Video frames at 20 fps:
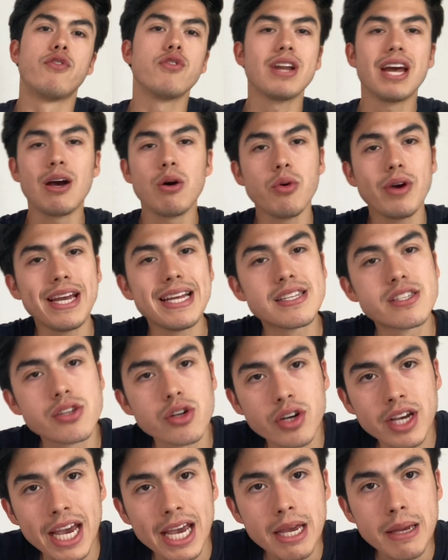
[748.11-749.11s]
now, it's
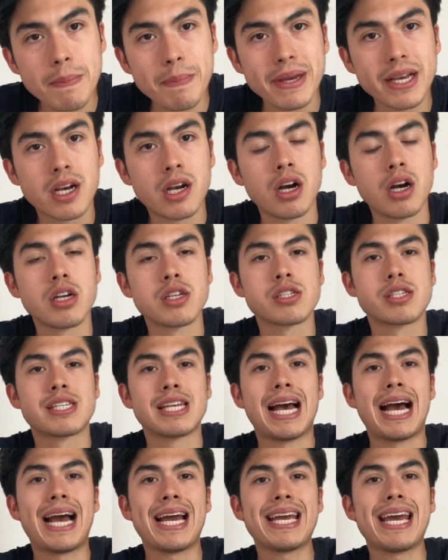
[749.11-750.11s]
okay because
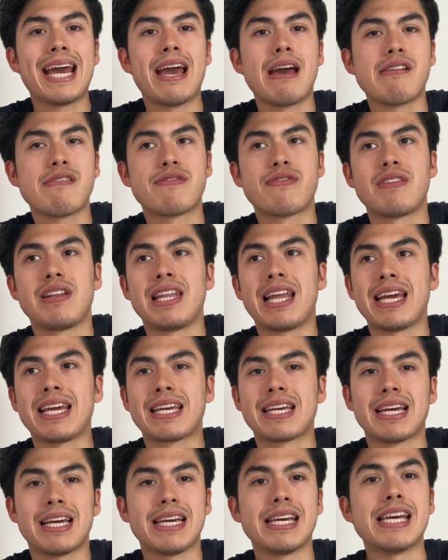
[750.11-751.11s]
I have, like,
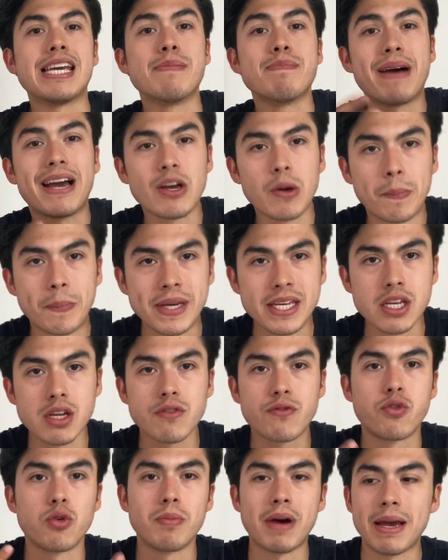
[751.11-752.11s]
in my opinion,
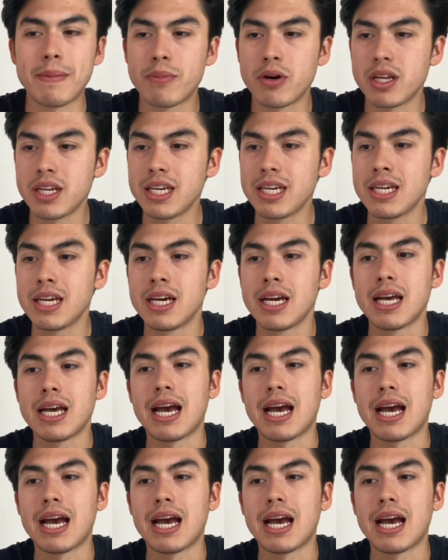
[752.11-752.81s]
for my body,